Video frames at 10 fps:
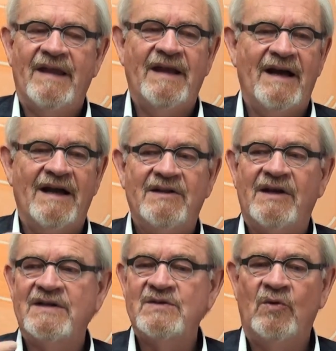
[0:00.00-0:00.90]
And I
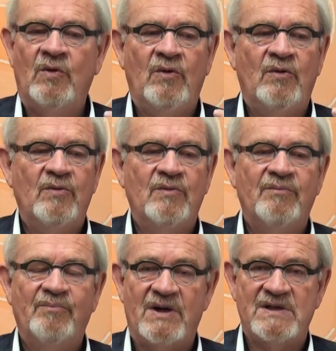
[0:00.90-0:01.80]
think it's all
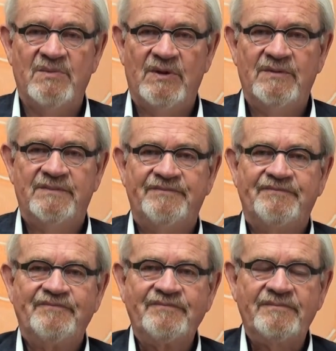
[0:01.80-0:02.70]
possible.
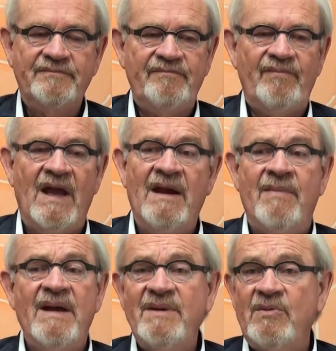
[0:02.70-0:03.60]
And
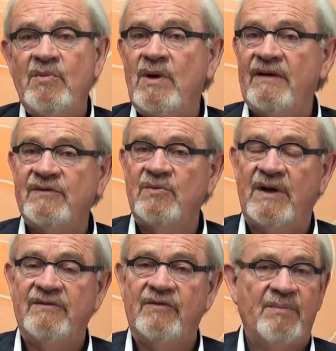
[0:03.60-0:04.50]
maybe we will have to
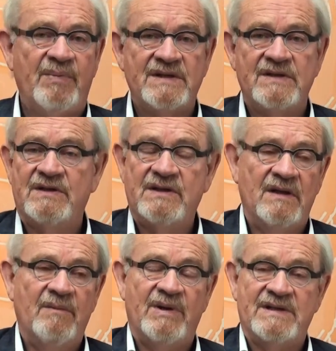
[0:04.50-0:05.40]
wait for the present
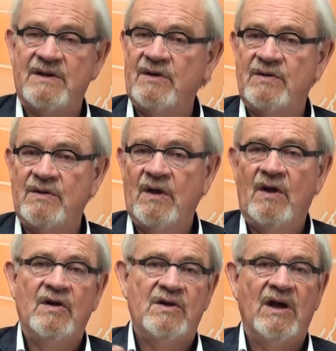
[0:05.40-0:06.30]
president
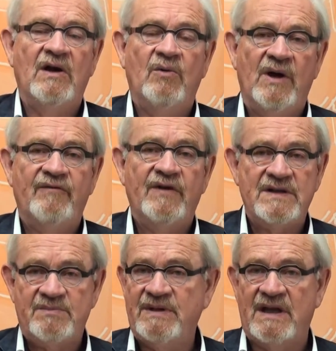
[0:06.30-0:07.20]
to go away
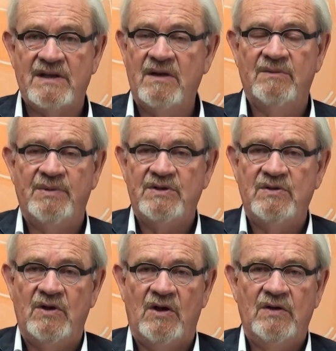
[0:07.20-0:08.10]
first, but that can't be
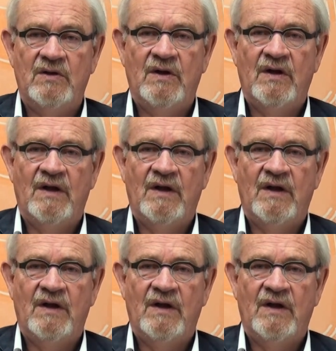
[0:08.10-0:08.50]
too long.